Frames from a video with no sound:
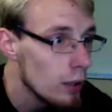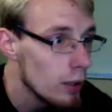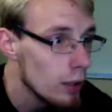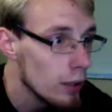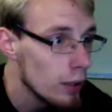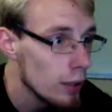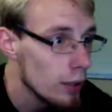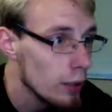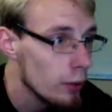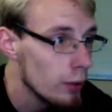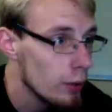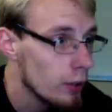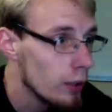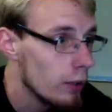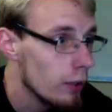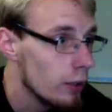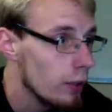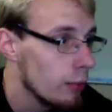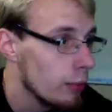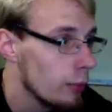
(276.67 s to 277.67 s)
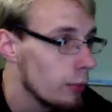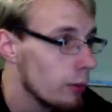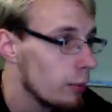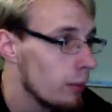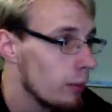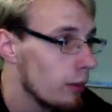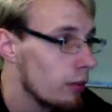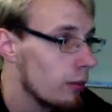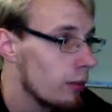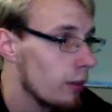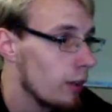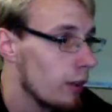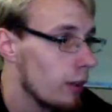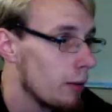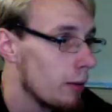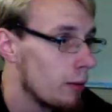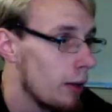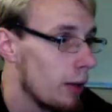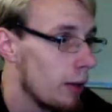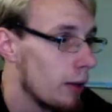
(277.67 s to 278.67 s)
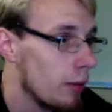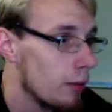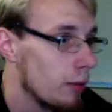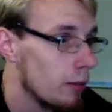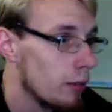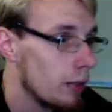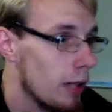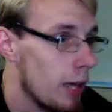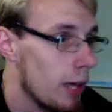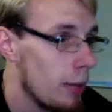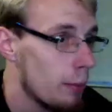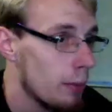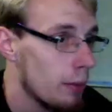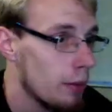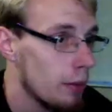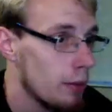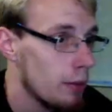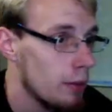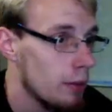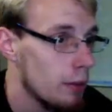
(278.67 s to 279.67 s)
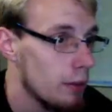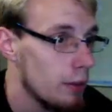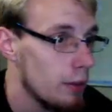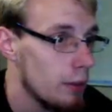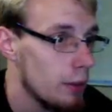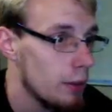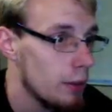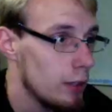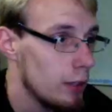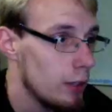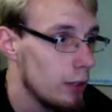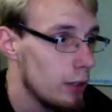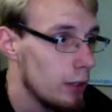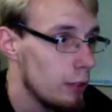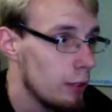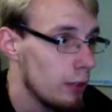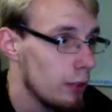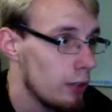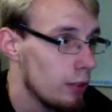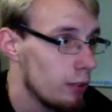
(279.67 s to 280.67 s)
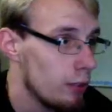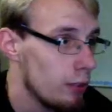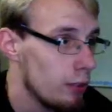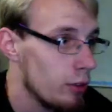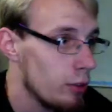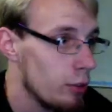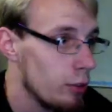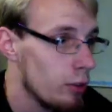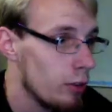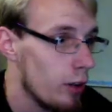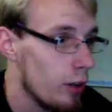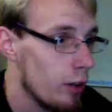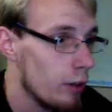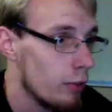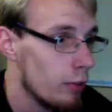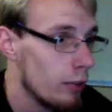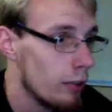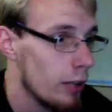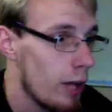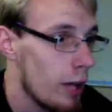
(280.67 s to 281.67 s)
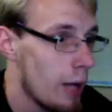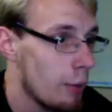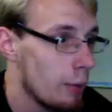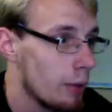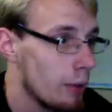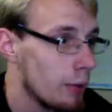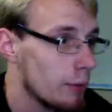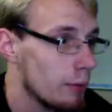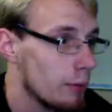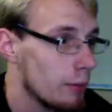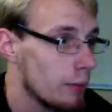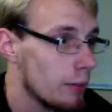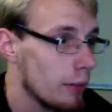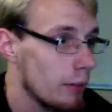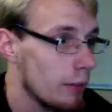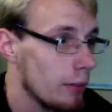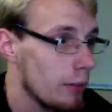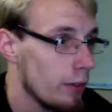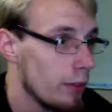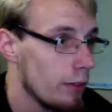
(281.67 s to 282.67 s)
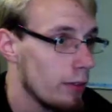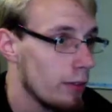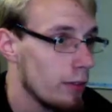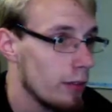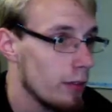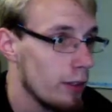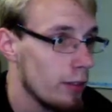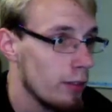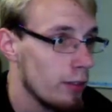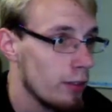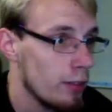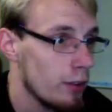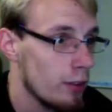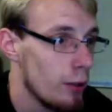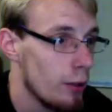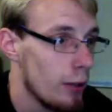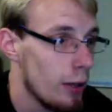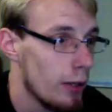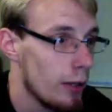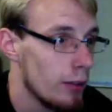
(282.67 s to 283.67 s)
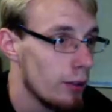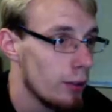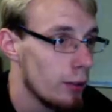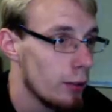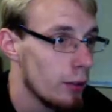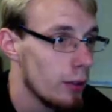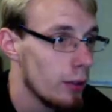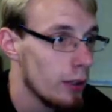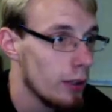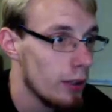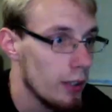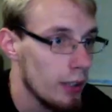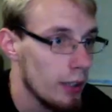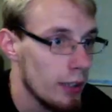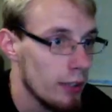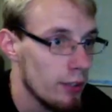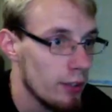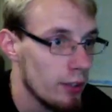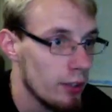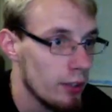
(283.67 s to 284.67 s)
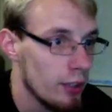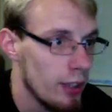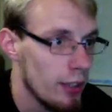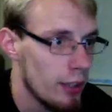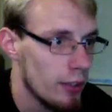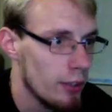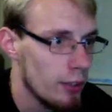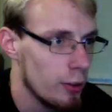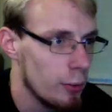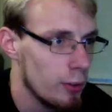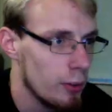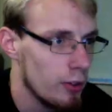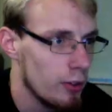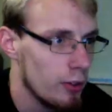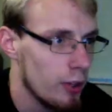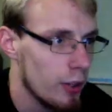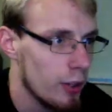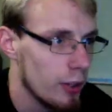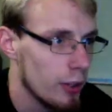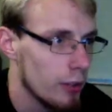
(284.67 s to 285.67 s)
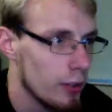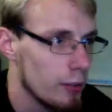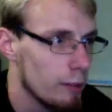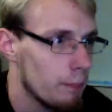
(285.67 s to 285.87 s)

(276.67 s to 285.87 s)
Go in here and I'm going to make sure that I'm not overlapping, because if you do start overlapping, let's go ahead and do it, it's going to get a little bit darker.